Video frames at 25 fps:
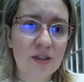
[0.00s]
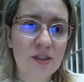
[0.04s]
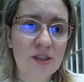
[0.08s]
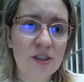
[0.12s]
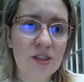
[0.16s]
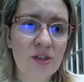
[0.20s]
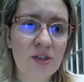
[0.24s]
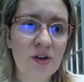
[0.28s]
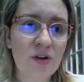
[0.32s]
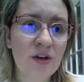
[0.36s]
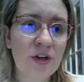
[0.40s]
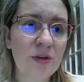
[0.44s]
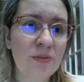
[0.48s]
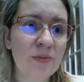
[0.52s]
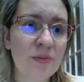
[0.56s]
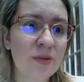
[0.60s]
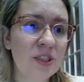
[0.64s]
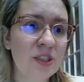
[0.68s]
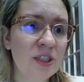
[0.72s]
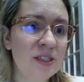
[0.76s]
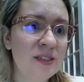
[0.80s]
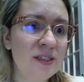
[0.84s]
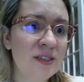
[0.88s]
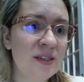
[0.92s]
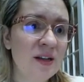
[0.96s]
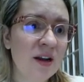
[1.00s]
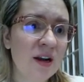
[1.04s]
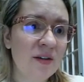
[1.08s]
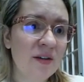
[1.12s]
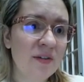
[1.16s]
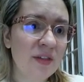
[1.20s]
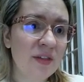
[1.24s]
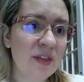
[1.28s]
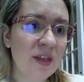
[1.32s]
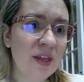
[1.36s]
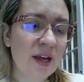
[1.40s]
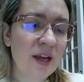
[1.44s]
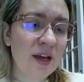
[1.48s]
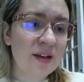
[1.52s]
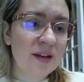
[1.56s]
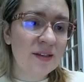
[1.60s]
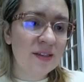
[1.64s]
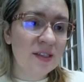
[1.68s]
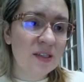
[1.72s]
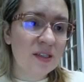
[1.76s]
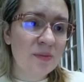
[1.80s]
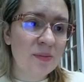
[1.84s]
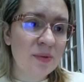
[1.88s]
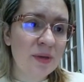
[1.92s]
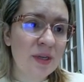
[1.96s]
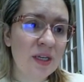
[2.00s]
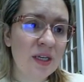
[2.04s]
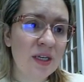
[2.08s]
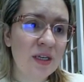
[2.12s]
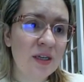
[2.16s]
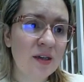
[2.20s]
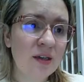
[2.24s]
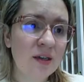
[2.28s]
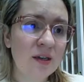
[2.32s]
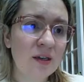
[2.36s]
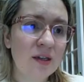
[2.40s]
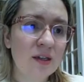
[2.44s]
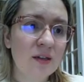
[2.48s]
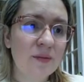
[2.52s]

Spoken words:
certain images, not everything has to be